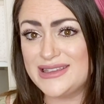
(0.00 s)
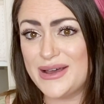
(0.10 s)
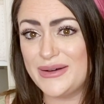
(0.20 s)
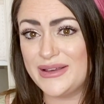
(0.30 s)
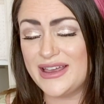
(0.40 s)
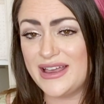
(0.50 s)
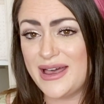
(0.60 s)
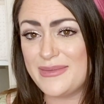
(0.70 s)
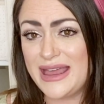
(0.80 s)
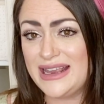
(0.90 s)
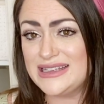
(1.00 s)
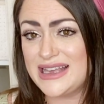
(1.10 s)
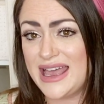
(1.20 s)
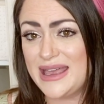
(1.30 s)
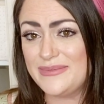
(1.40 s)
So it could come
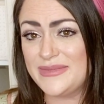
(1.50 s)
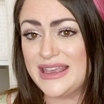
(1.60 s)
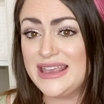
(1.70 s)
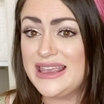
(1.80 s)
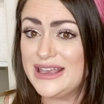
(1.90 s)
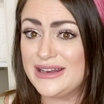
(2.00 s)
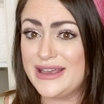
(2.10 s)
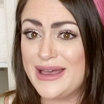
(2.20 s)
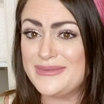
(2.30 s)
anytime, he could come